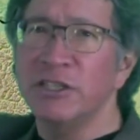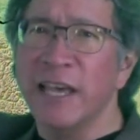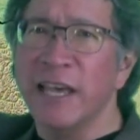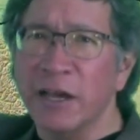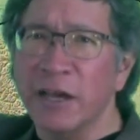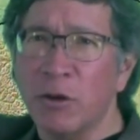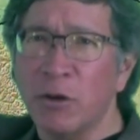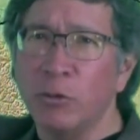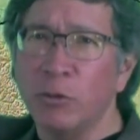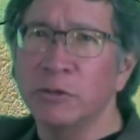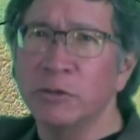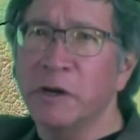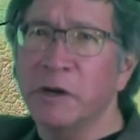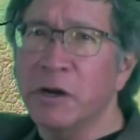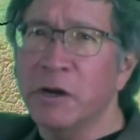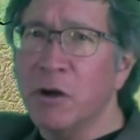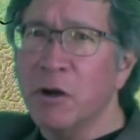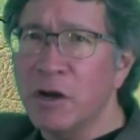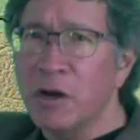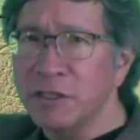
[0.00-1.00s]
that colder
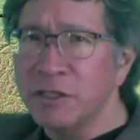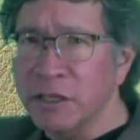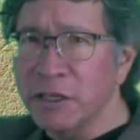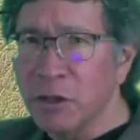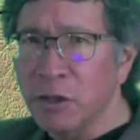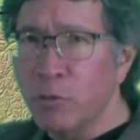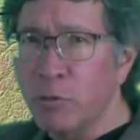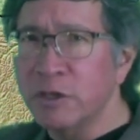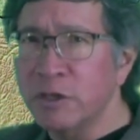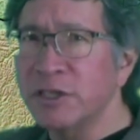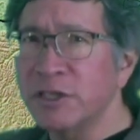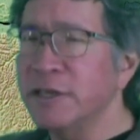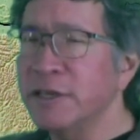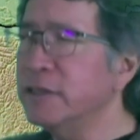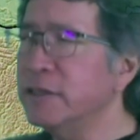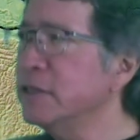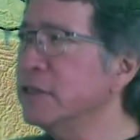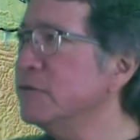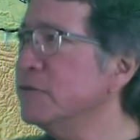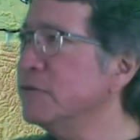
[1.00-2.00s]
air causing lower
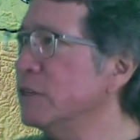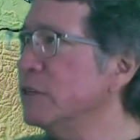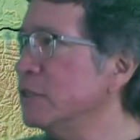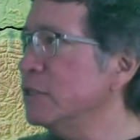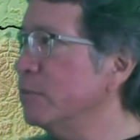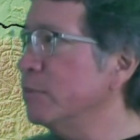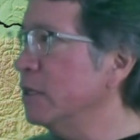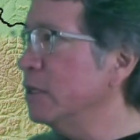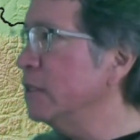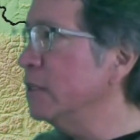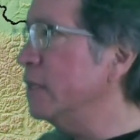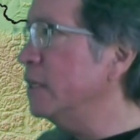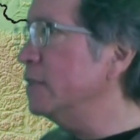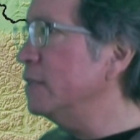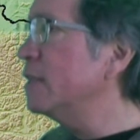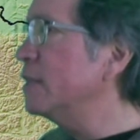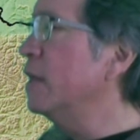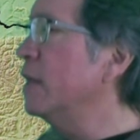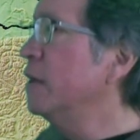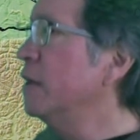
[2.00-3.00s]
ceilings,
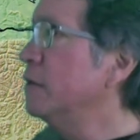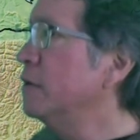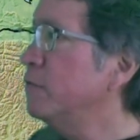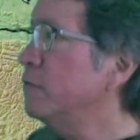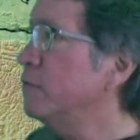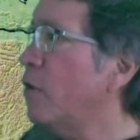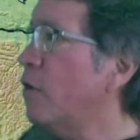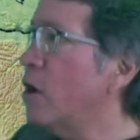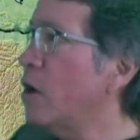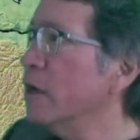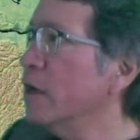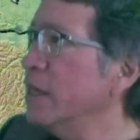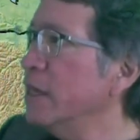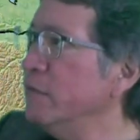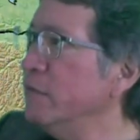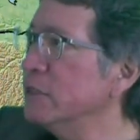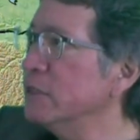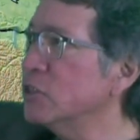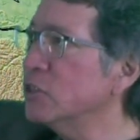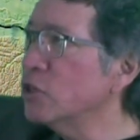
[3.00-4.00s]
visibilities, fog,
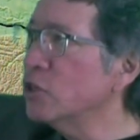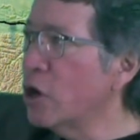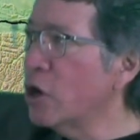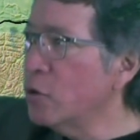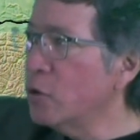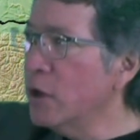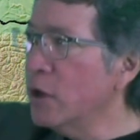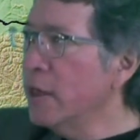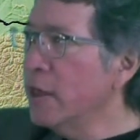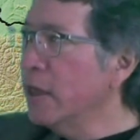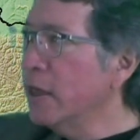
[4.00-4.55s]
even snow.